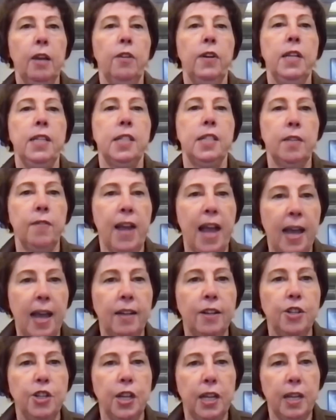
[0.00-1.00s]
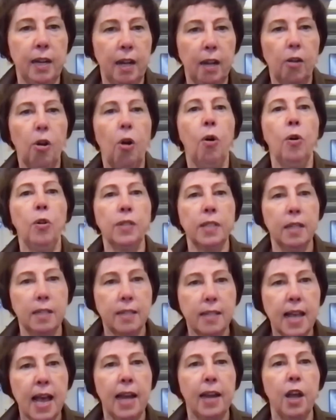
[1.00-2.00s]
increase in energy and it
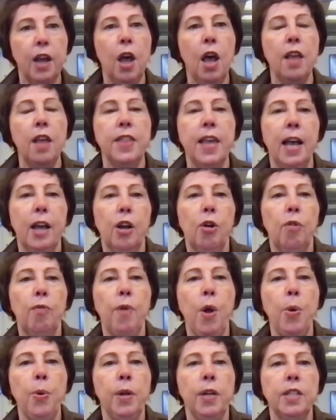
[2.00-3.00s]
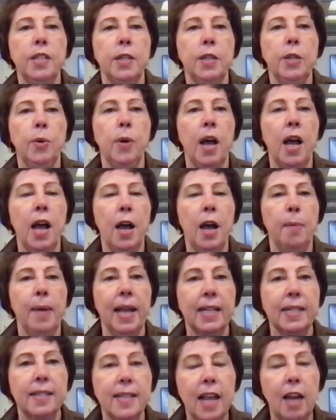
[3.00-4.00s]
causes that corona to
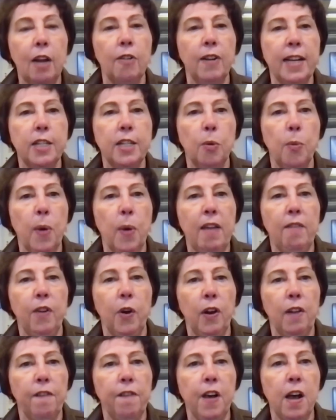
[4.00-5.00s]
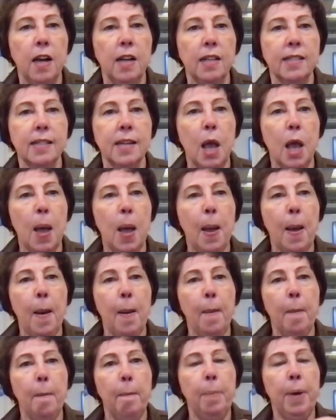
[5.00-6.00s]
accelerate away very fast.
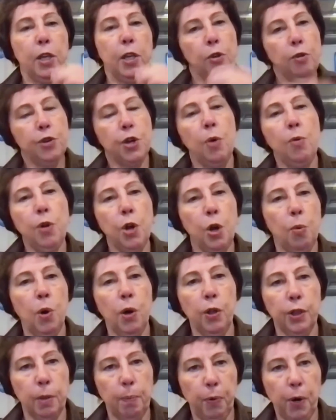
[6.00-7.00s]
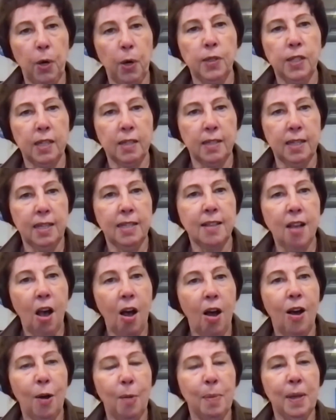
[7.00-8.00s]
But you don't know what the processes
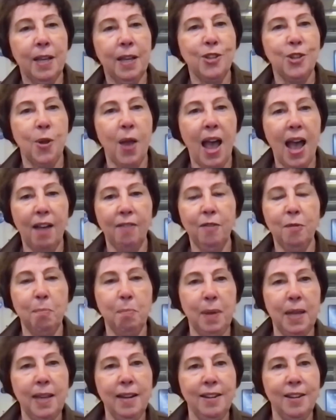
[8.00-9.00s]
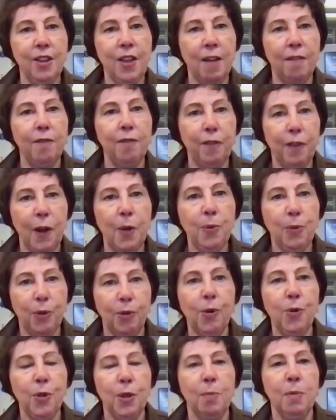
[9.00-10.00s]
are because you haven't flown
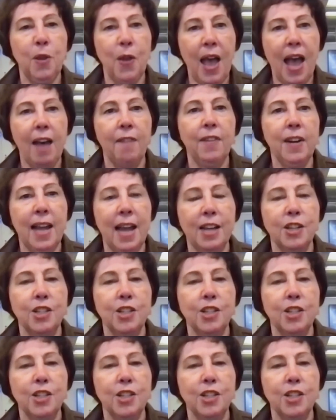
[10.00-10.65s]
through them. You haven't